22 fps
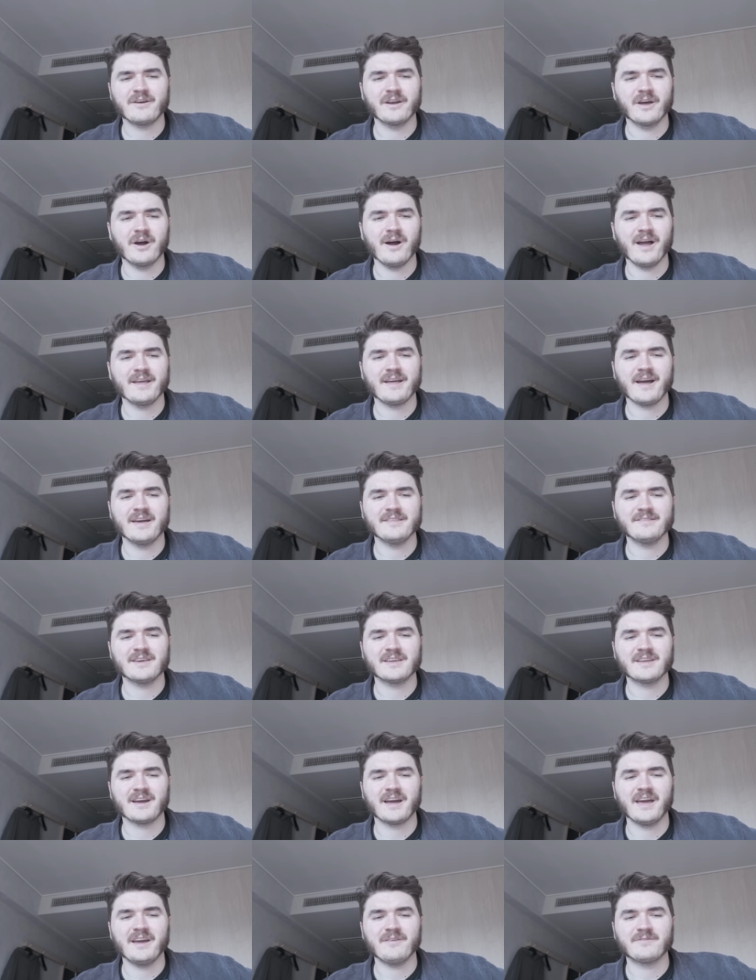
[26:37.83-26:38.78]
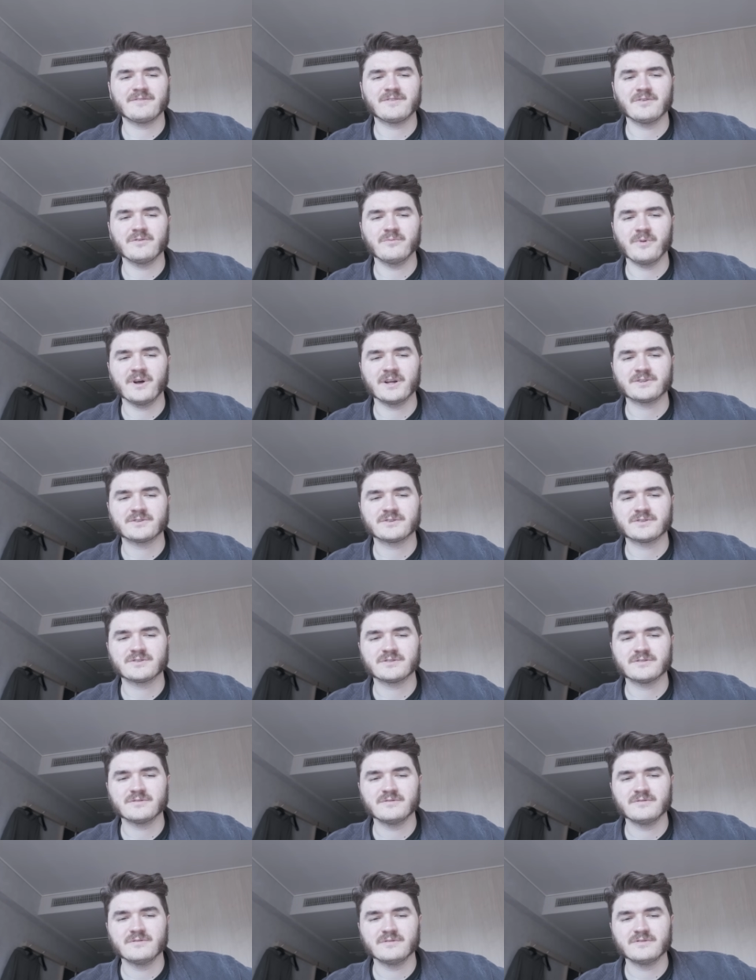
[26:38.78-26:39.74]
don't know. I, I think I have too
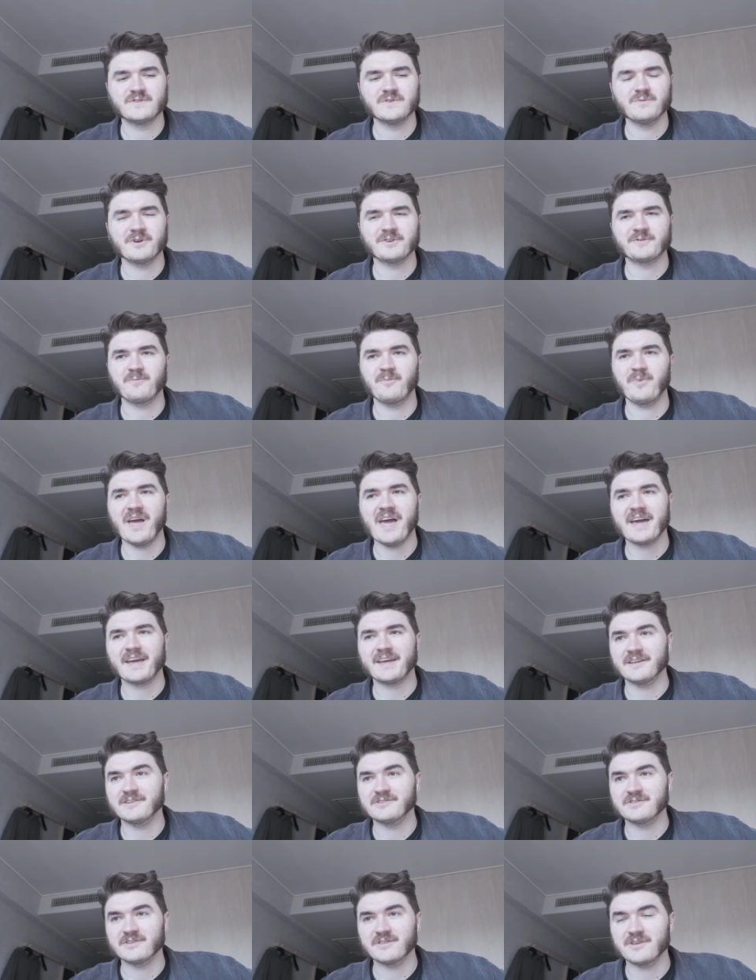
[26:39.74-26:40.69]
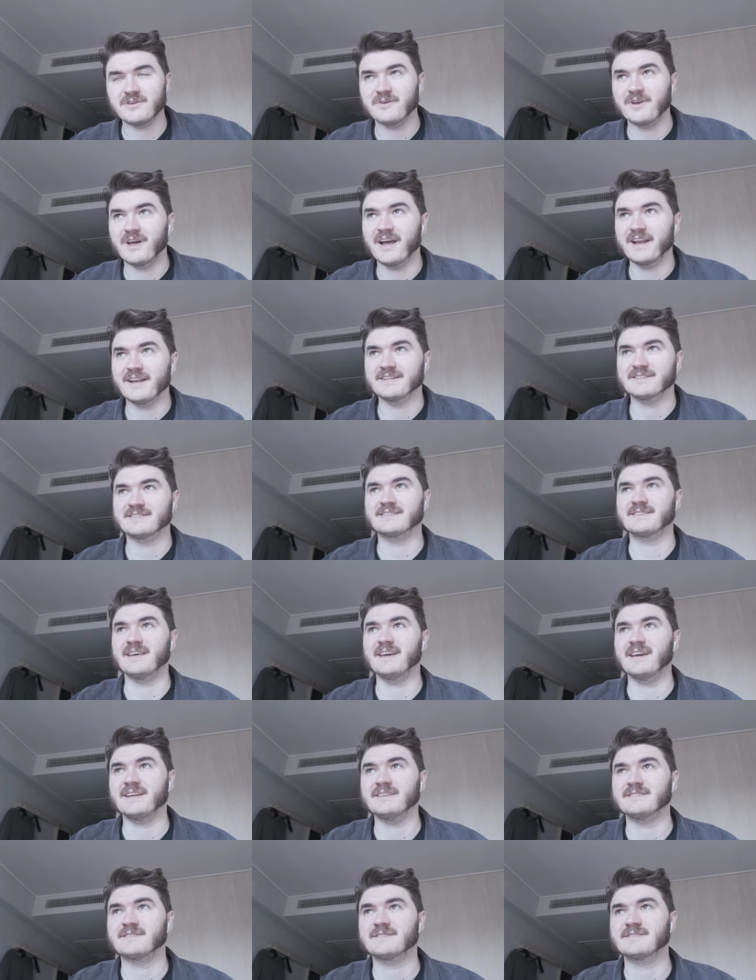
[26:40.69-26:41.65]
much too much baggage in the United
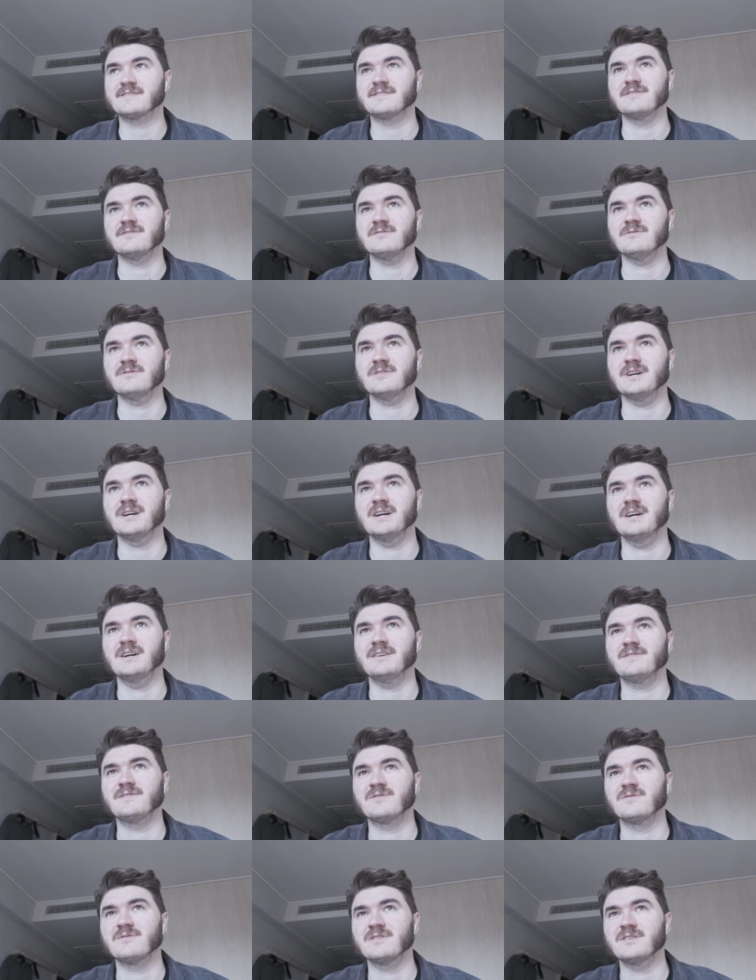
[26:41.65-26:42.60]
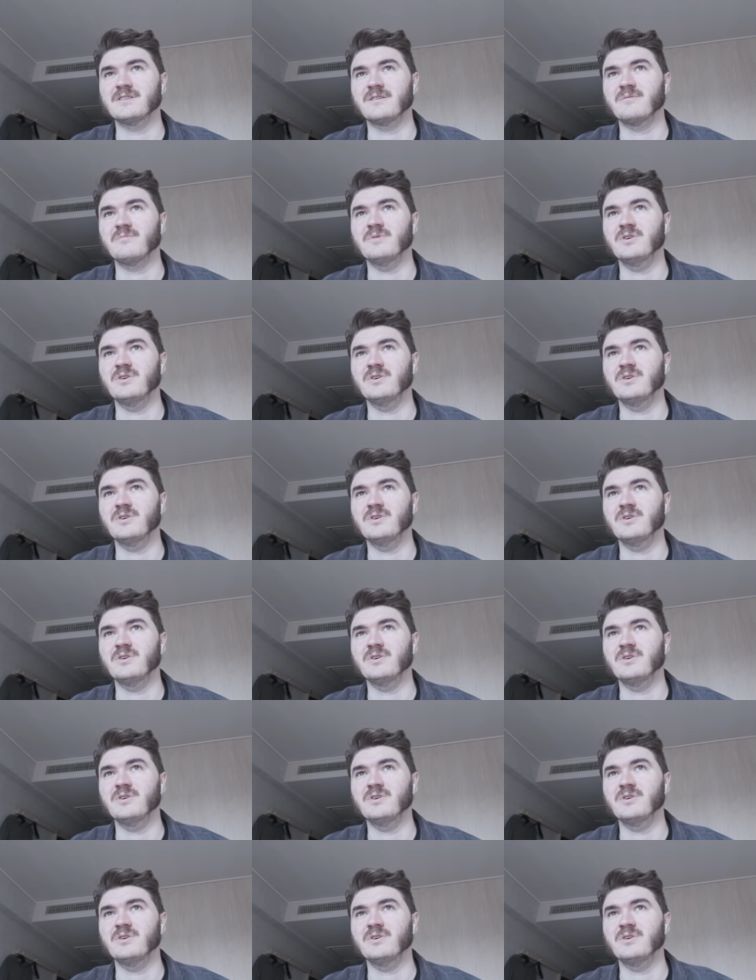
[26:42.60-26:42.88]
States to uh, to really